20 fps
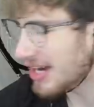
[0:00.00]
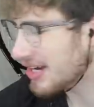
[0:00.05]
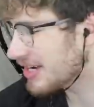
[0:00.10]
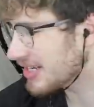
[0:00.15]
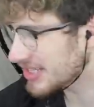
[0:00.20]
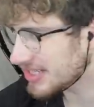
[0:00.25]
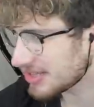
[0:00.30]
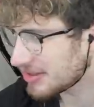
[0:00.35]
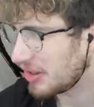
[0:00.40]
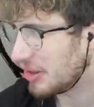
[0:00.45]
now
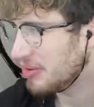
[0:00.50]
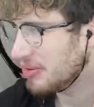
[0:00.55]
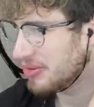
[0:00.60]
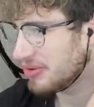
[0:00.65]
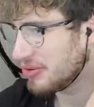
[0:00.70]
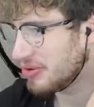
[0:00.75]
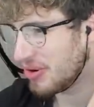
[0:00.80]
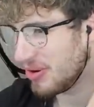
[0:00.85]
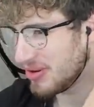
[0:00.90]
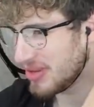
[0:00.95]
he has to go
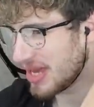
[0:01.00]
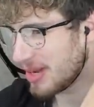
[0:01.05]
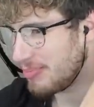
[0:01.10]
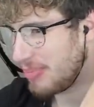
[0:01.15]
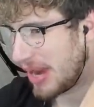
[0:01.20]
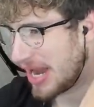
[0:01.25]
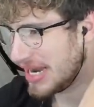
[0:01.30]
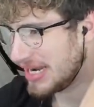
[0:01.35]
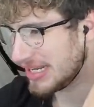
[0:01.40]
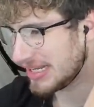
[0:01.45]
through all
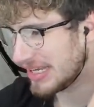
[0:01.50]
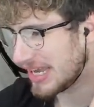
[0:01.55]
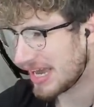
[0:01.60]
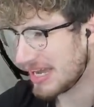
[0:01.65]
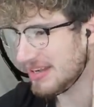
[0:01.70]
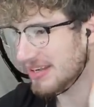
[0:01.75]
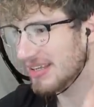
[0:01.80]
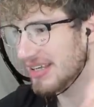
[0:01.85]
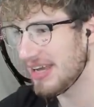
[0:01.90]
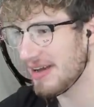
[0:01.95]
that pain
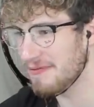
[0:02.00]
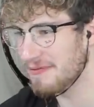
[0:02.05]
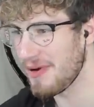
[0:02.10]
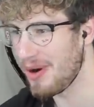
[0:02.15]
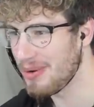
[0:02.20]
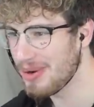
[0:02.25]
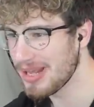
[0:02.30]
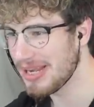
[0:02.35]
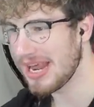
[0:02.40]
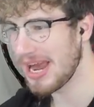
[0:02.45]
again, get
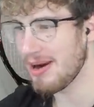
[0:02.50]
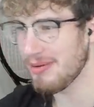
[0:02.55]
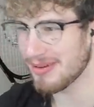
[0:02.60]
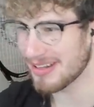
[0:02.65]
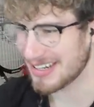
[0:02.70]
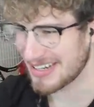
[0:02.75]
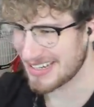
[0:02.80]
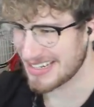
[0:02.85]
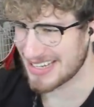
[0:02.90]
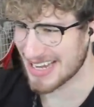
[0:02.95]
voted
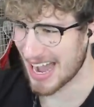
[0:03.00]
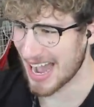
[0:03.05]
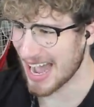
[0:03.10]
out and